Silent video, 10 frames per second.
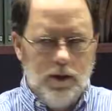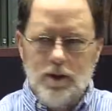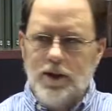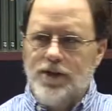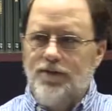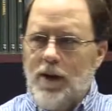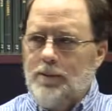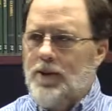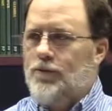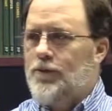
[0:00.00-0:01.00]
Because if I'm
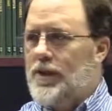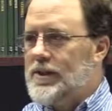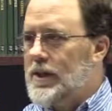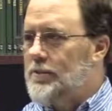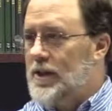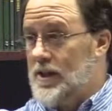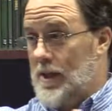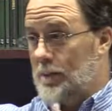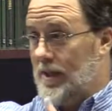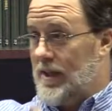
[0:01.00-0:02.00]
confronting because
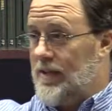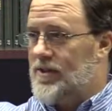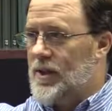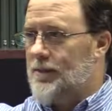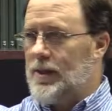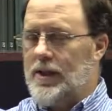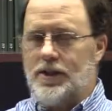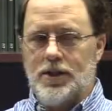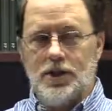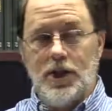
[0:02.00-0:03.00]
I believe something
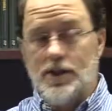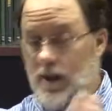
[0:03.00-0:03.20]
needs to change.